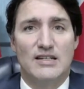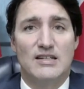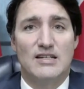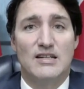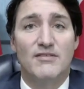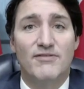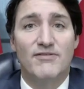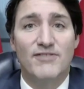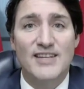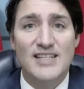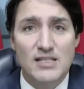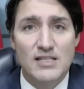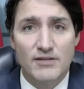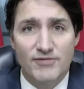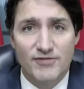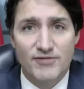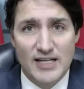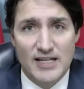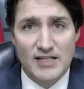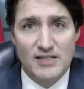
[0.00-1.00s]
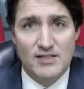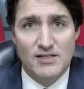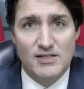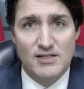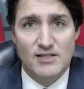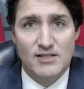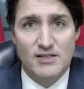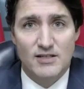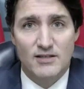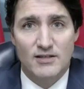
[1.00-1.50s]

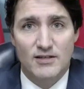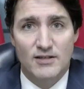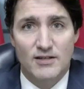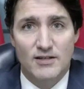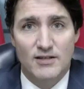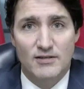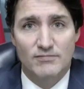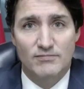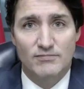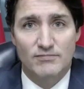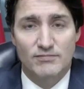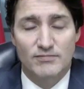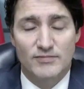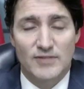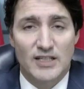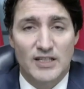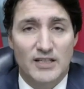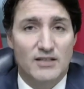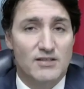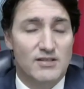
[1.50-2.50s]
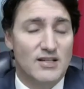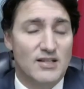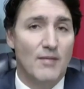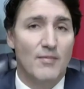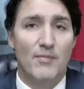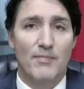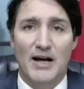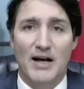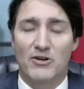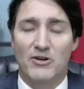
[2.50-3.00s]
divisiveness that has
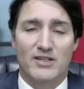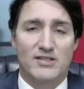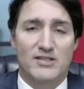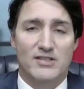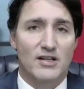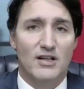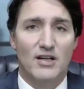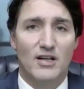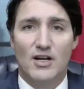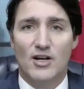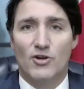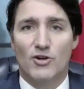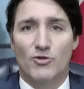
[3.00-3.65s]
come about as a